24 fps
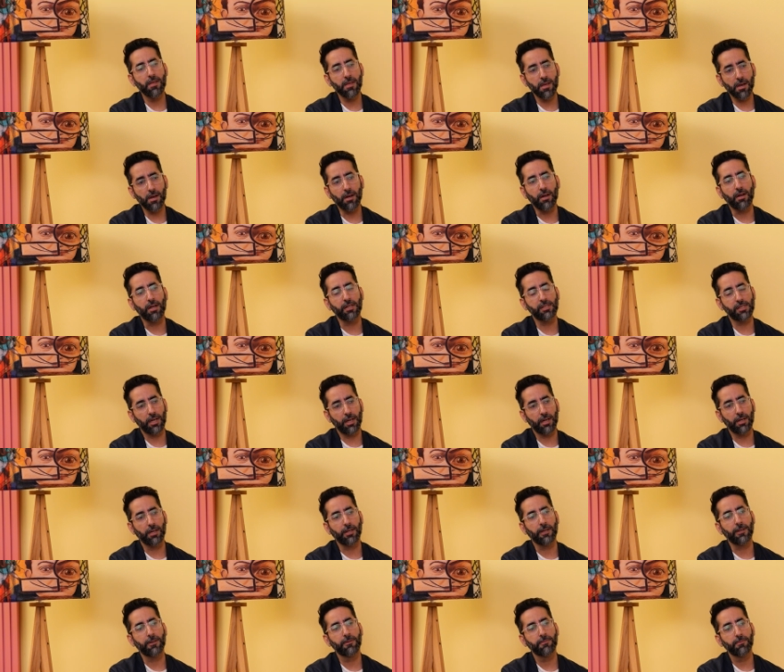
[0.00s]
Yeah,
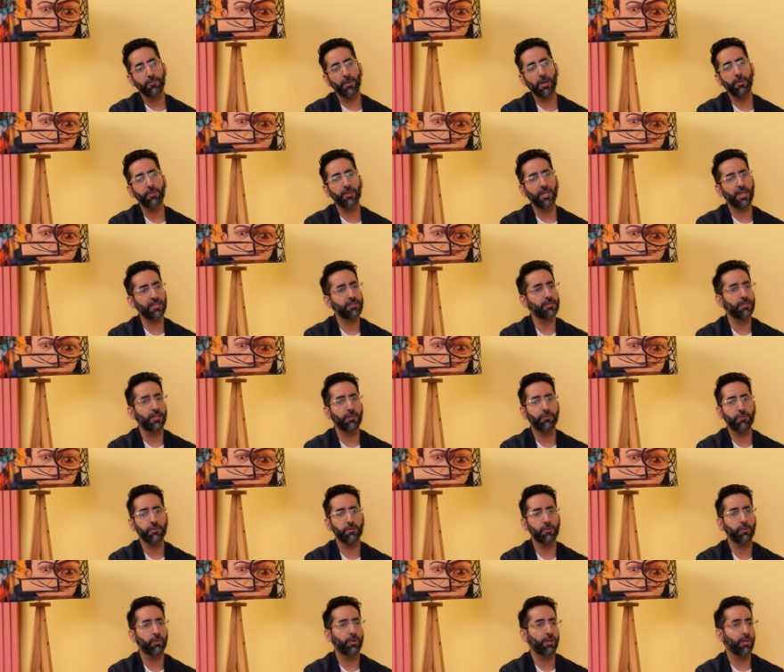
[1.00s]
exactly. Okay, I mean, that's the
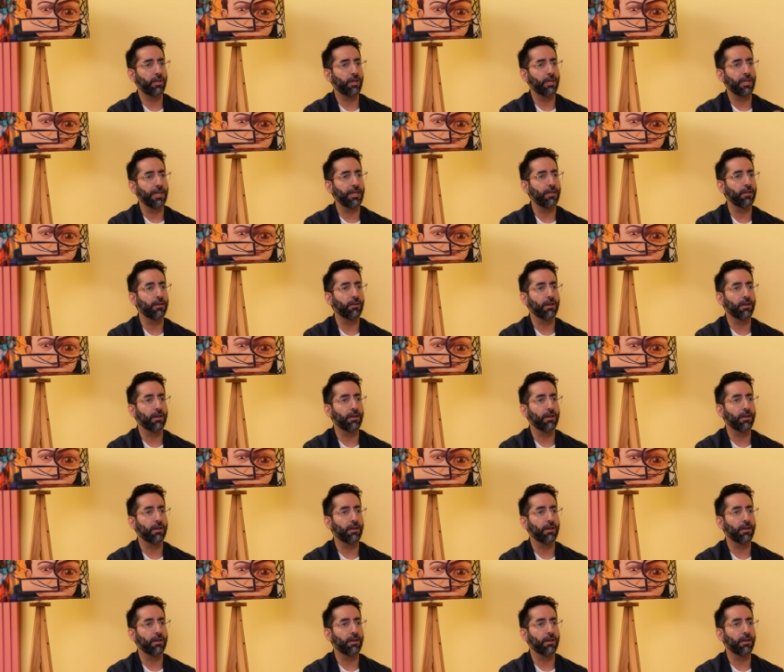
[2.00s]
difference between a leader